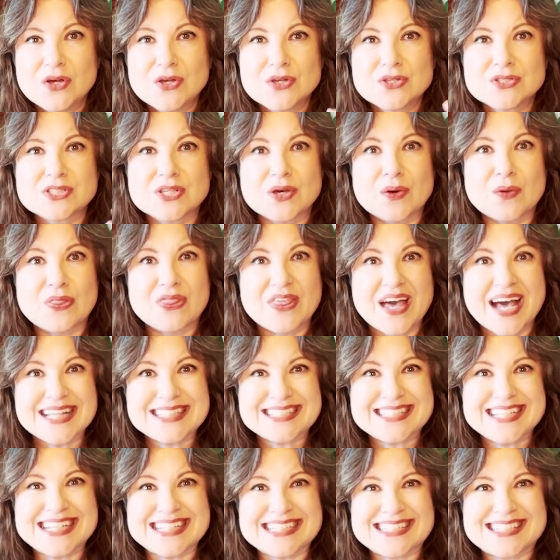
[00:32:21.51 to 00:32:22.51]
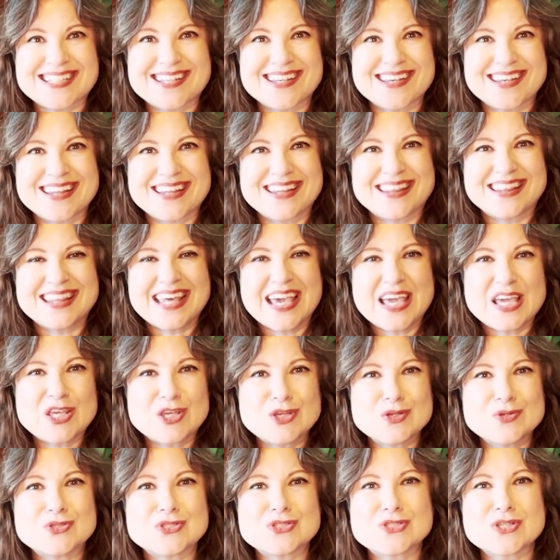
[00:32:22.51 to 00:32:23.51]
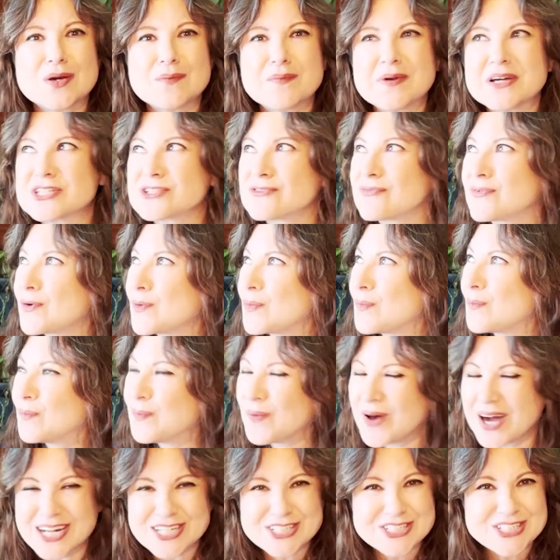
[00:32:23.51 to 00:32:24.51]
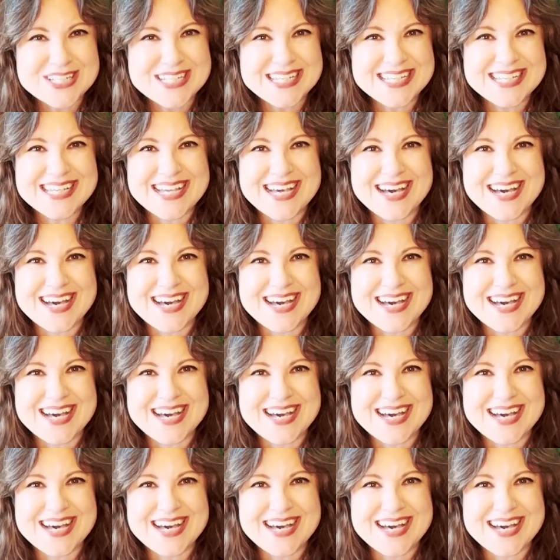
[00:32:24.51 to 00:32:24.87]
So that's it. Thank you so much for watching.